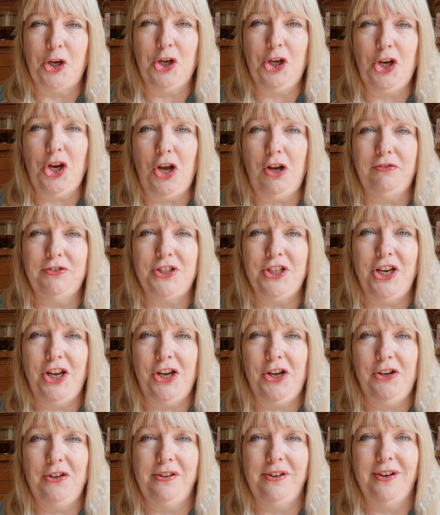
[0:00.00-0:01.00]
Good
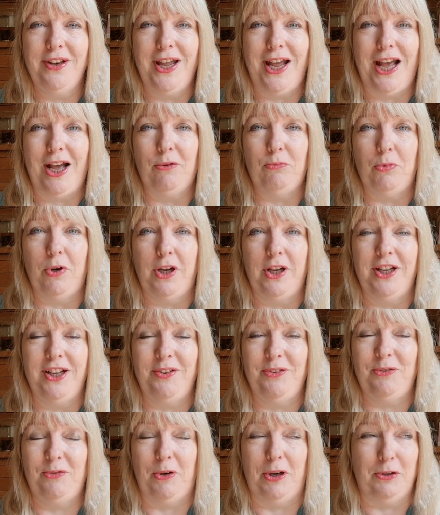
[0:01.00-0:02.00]
afternoon and
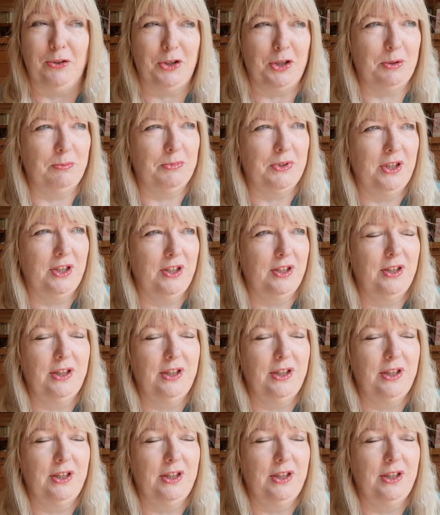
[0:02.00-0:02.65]
welcome.